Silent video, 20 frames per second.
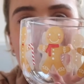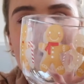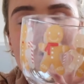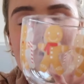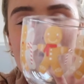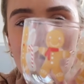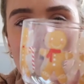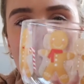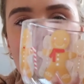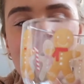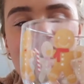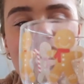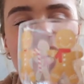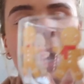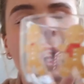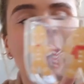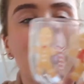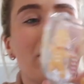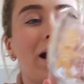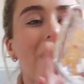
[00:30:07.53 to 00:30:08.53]
So
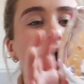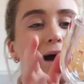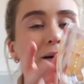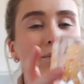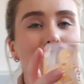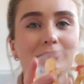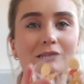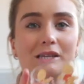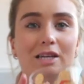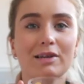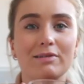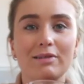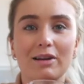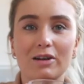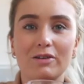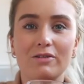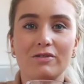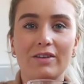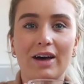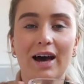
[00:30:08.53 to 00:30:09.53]
cute. Absolutely
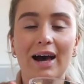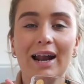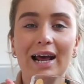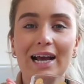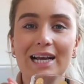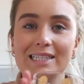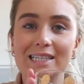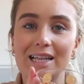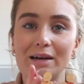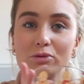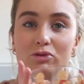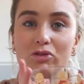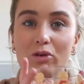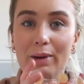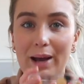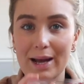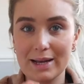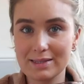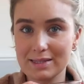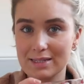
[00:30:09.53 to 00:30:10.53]
love that. Like I said, that was
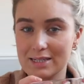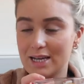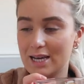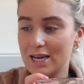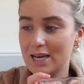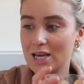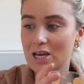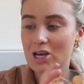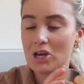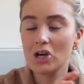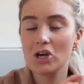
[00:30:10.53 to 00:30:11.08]
from Asda.